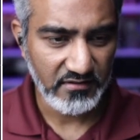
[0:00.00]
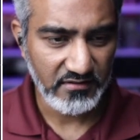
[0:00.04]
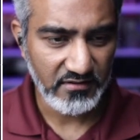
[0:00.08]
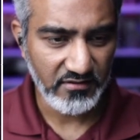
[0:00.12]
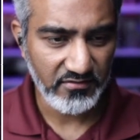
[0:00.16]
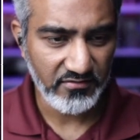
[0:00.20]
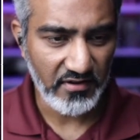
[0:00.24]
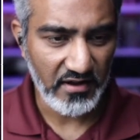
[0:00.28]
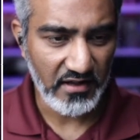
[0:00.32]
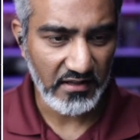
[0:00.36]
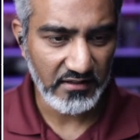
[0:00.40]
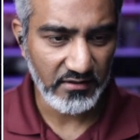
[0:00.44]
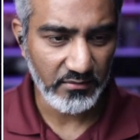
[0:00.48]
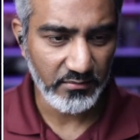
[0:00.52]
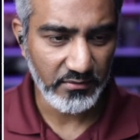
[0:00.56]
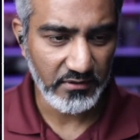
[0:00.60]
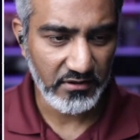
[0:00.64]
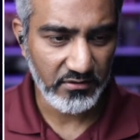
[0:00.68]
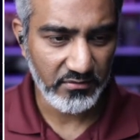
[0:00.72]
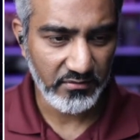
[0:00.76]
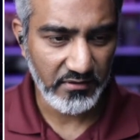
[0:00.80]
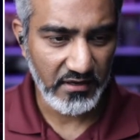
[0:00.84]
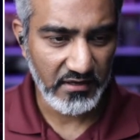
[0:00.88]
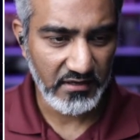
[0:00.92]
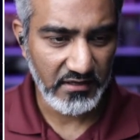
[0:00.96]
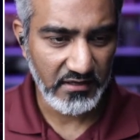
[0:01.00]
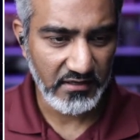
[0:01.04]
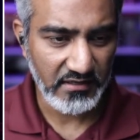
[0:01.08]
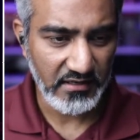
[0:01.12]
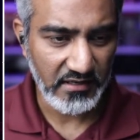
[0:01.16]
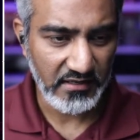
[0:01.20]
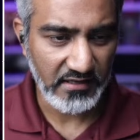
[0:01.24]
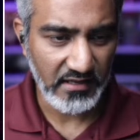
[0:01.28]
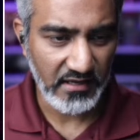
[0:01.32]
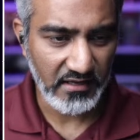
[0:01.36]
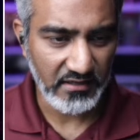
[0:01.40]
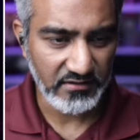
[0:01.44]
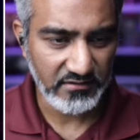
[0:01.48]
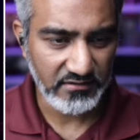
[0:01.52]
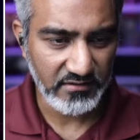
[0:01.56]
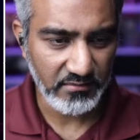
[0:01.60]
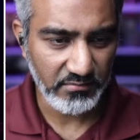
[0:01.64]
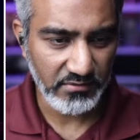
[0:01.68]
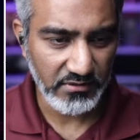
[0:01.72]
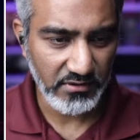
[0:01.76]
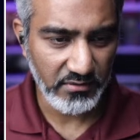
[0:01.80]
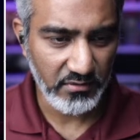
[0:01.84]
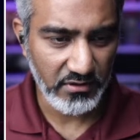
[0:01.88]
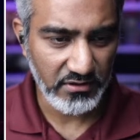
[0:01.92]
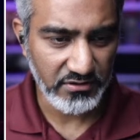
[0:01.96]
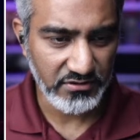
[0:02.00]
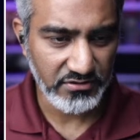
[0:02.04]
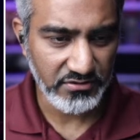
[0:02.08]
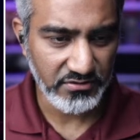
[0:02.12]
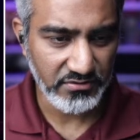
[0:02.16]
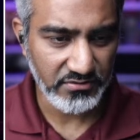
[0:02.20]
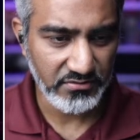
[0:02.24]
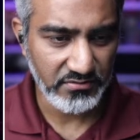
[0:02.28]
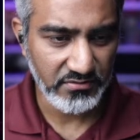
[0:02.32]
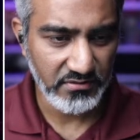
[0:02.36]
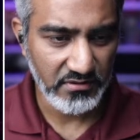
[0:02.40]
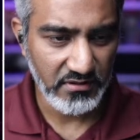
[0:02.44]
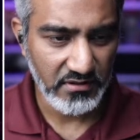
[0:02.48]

file that we created, and I simply want to